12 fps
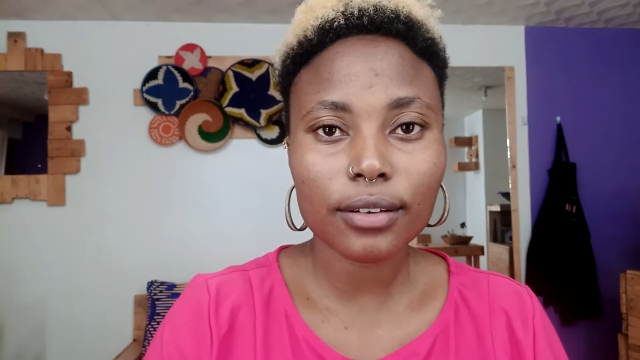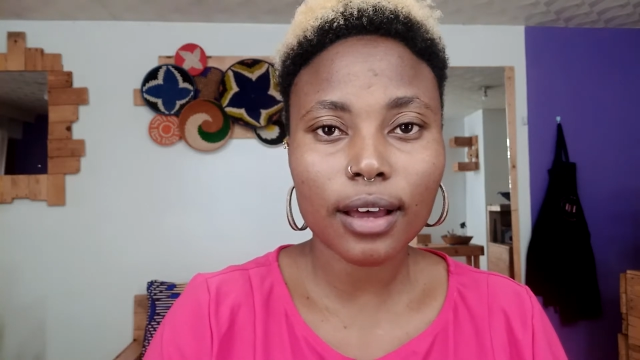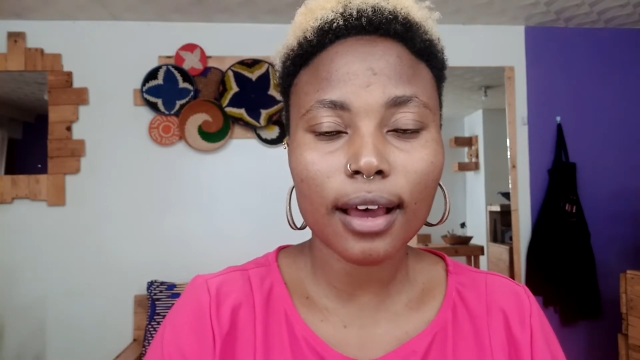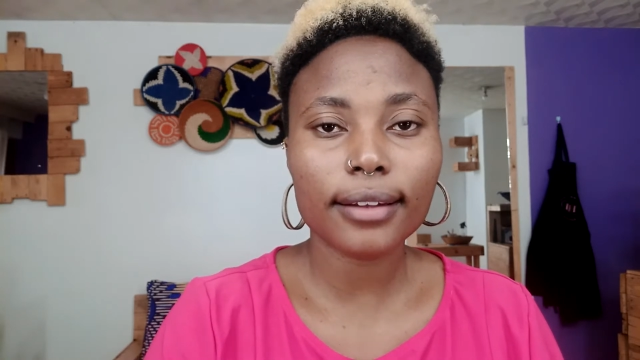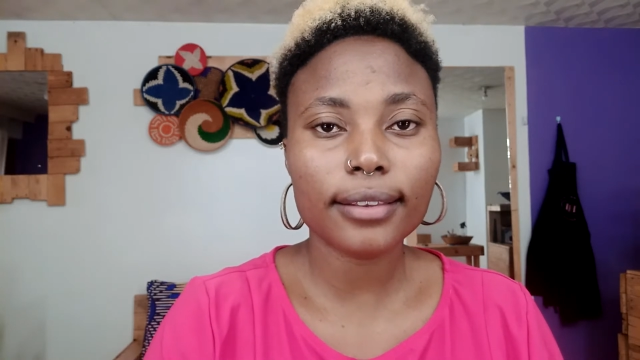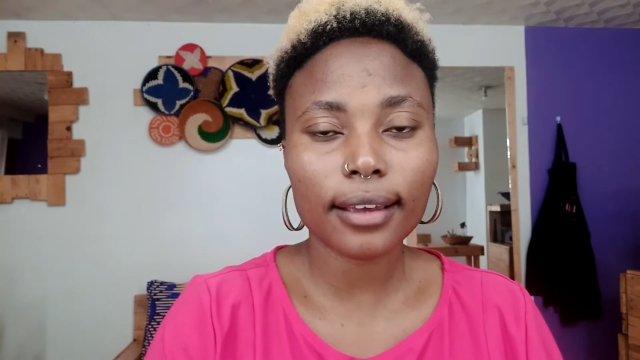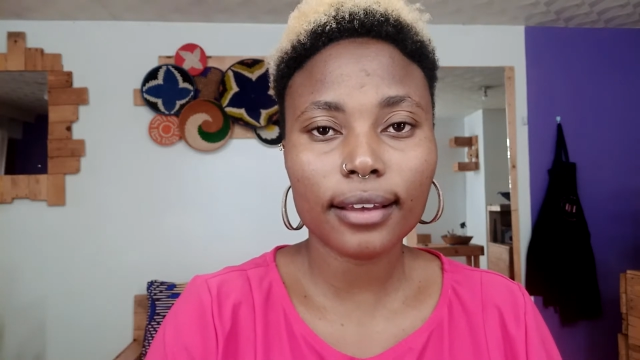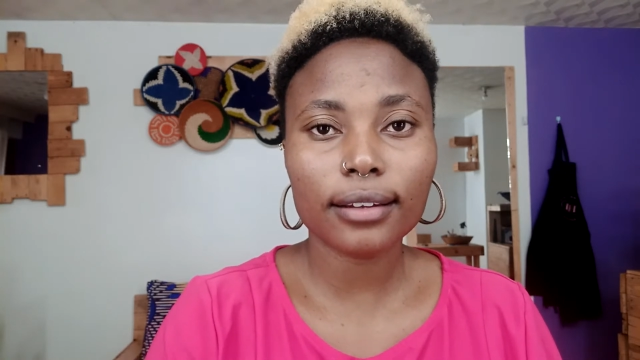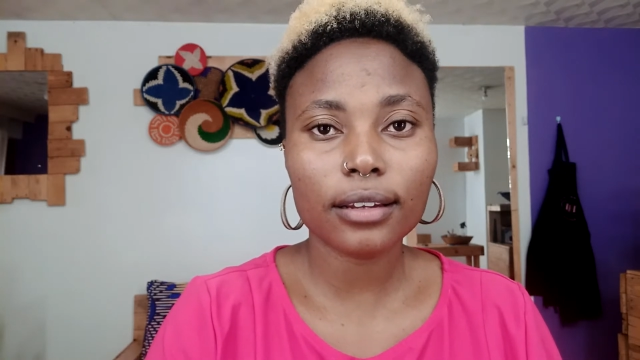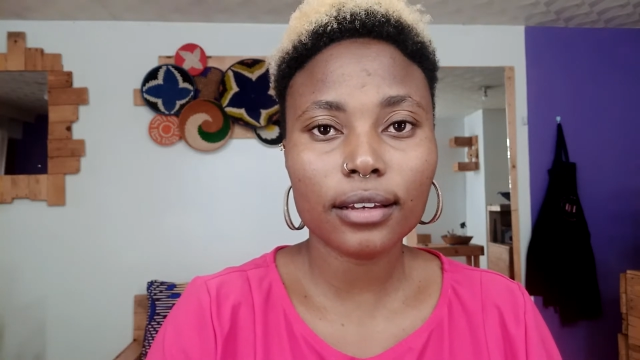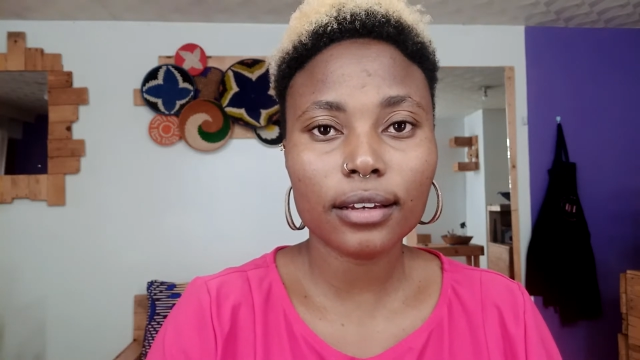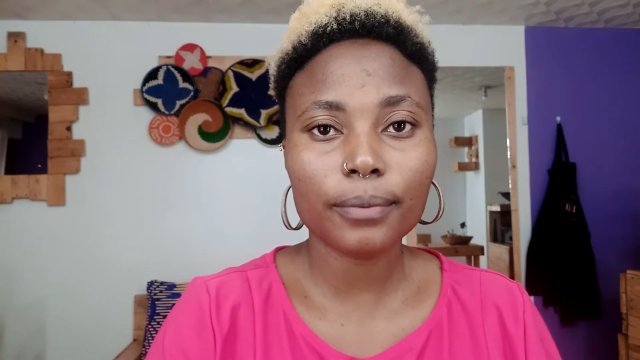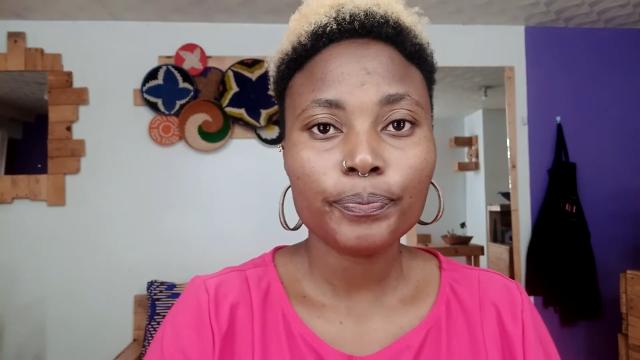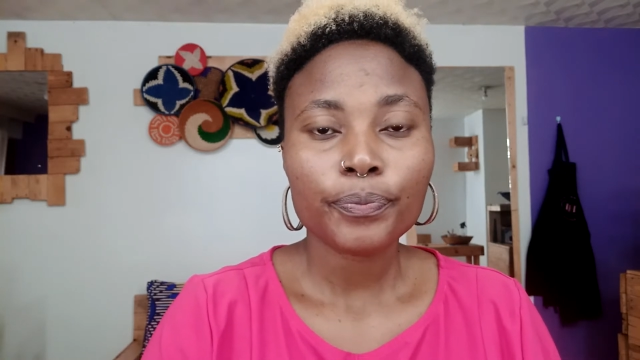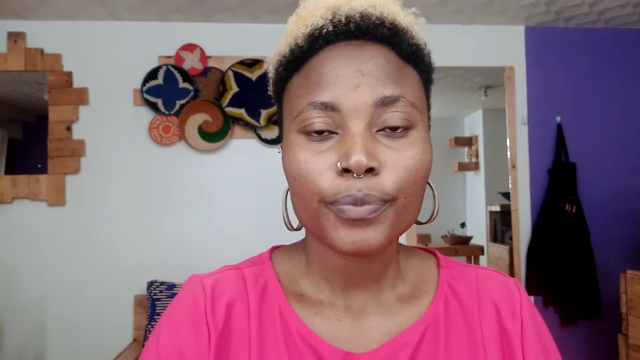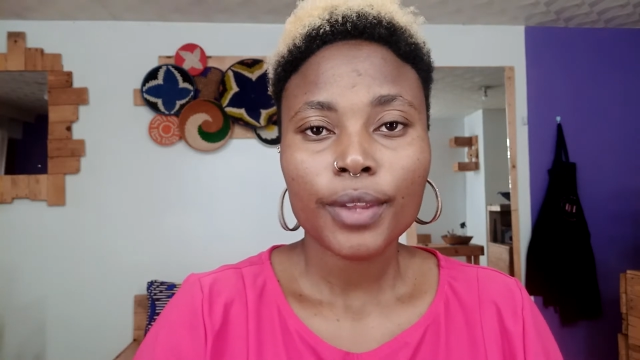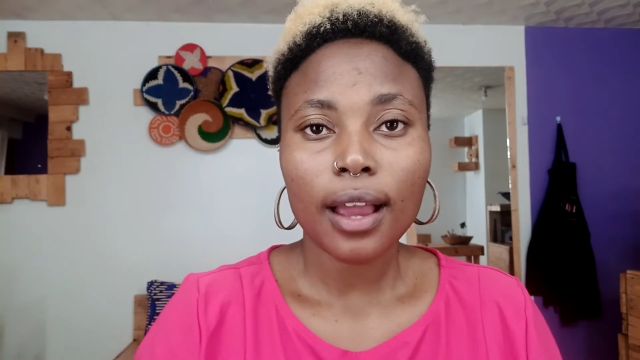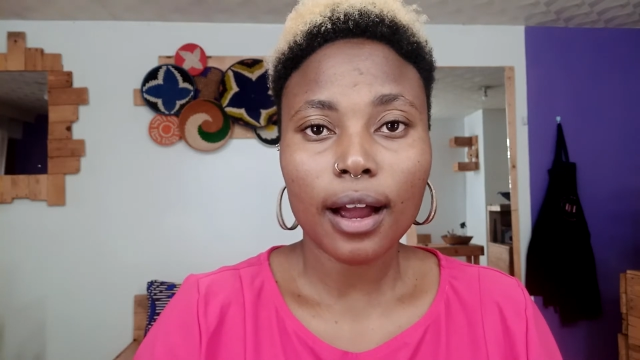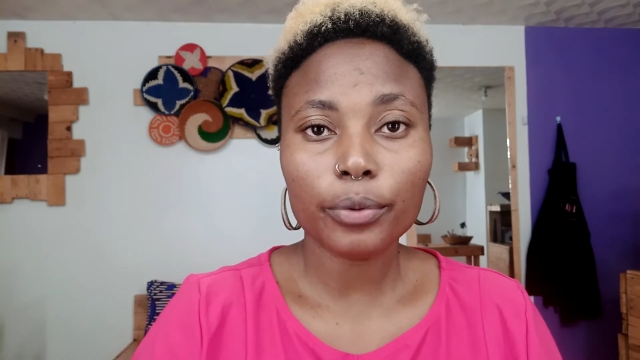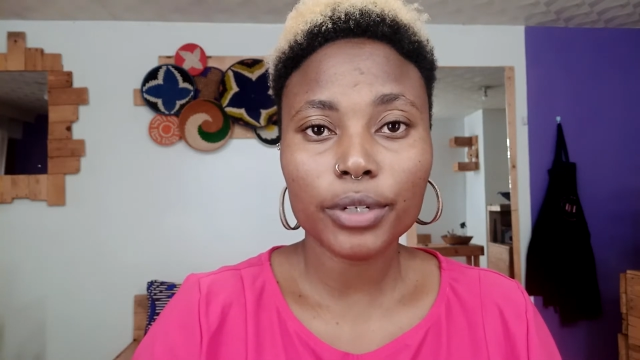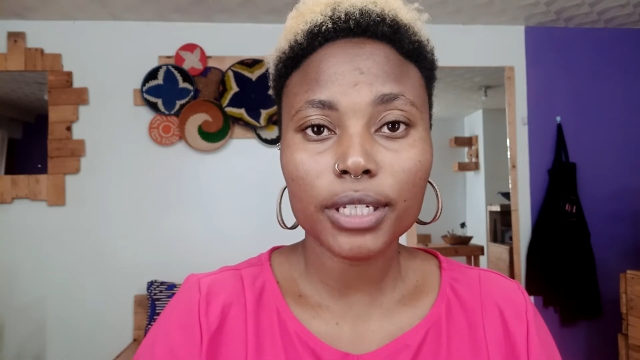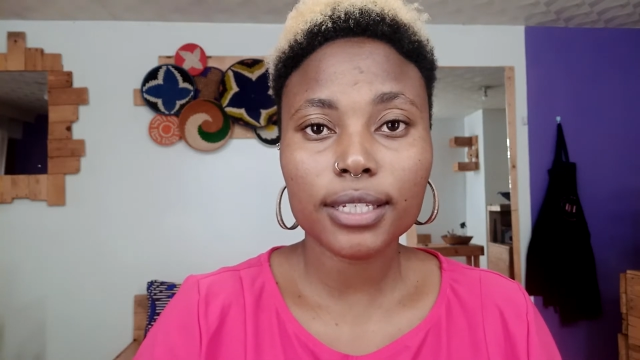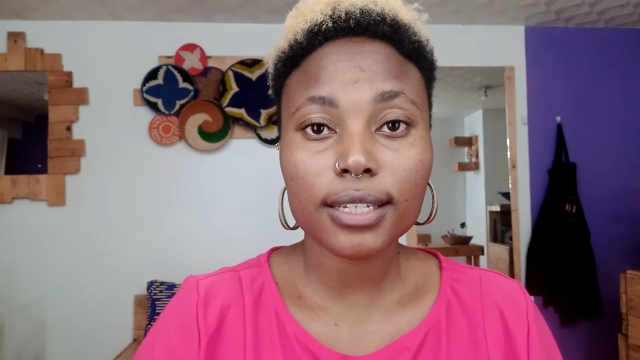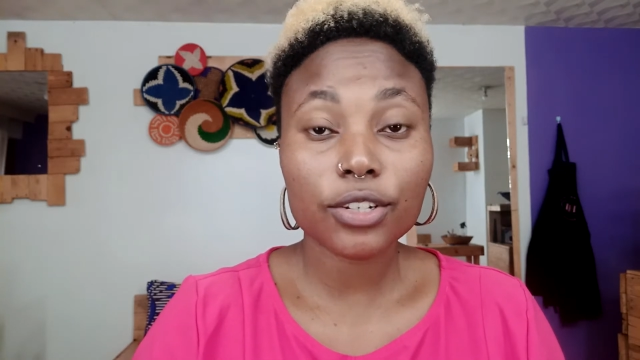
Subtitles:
and then I will